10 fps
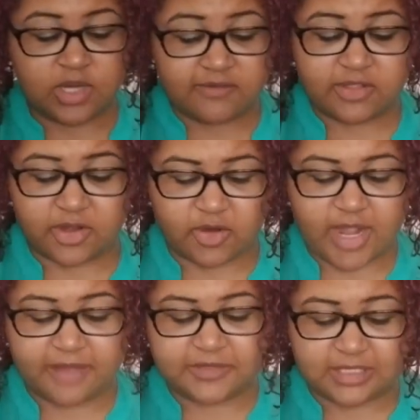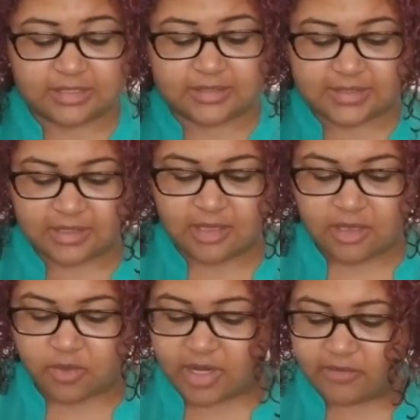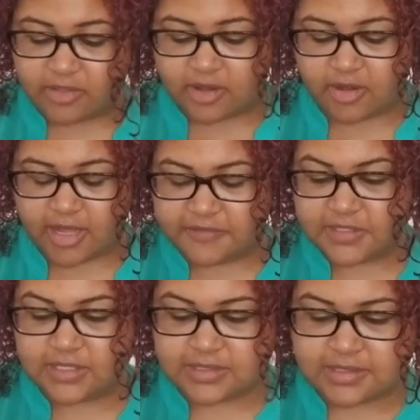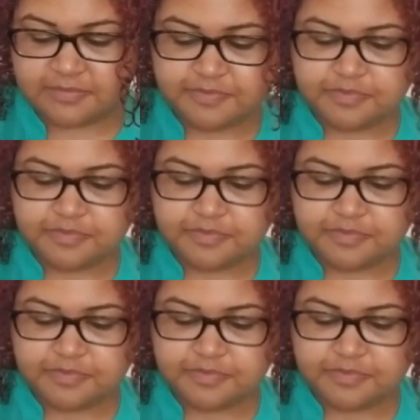whatever their craft is, whatever their craft is.